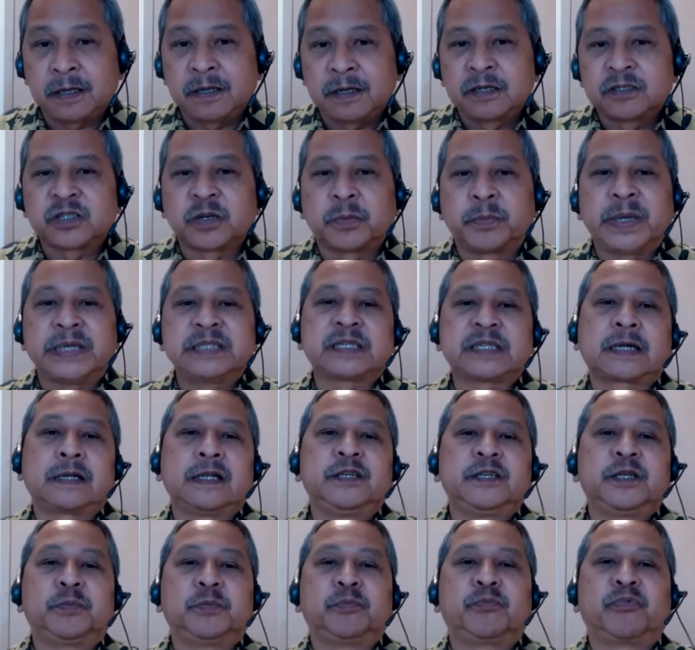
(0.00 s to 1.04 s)
So basically
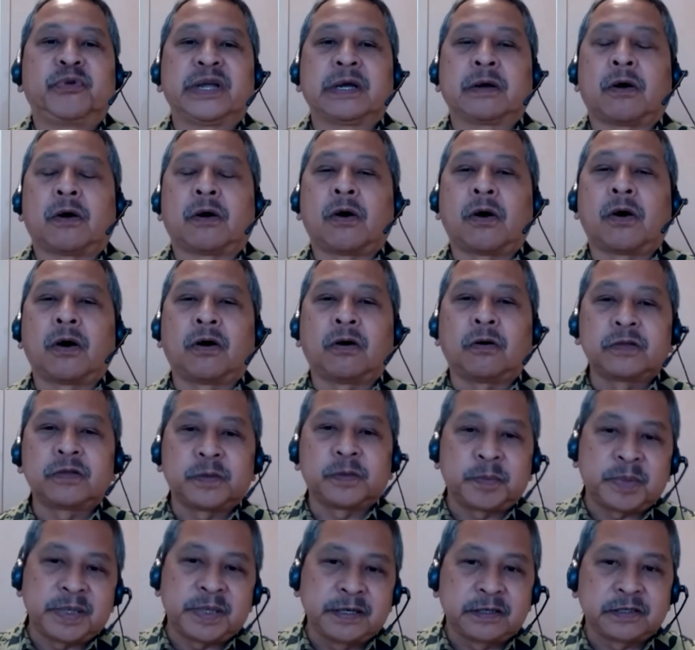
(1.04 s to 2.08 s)
you bring all the
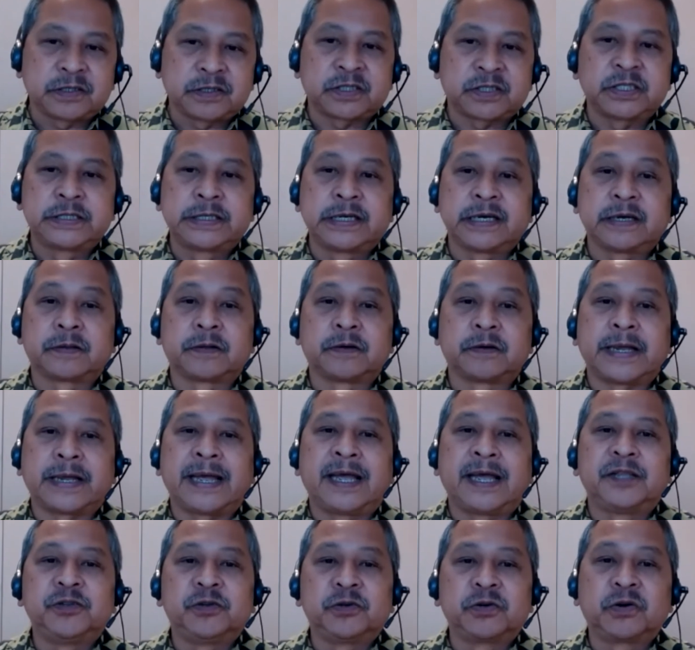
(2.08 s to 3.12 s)
players together
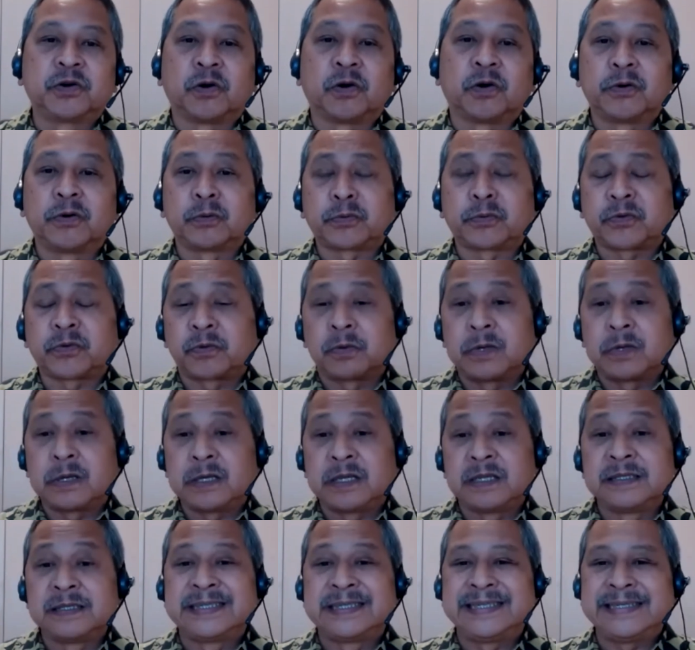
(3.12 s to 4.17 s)
and you go
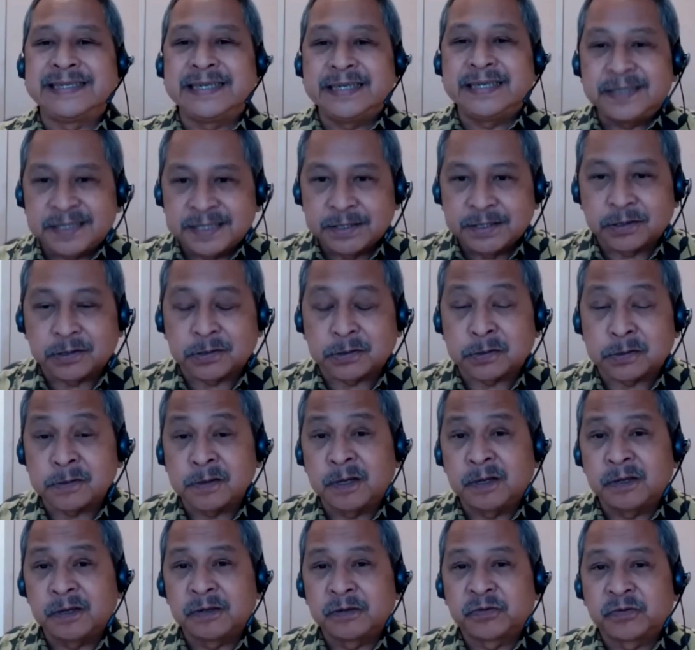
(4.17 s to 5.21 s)
in detail
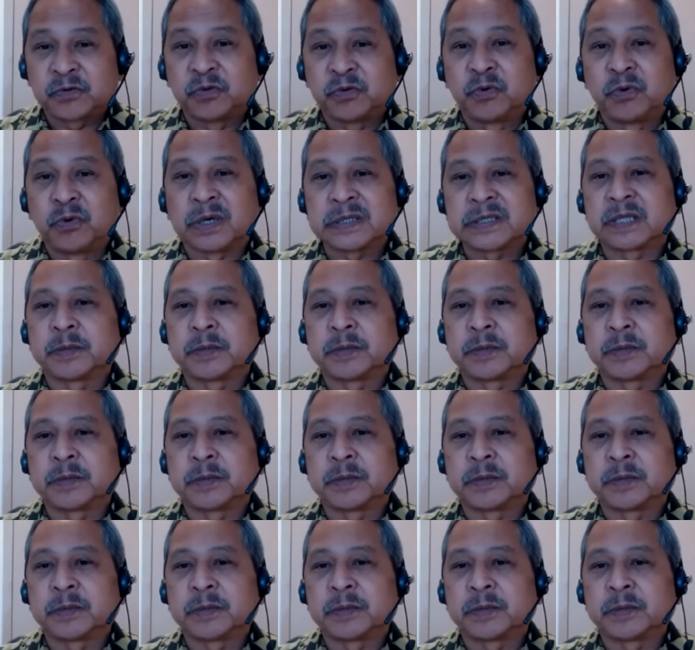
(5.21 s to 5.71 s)
through what the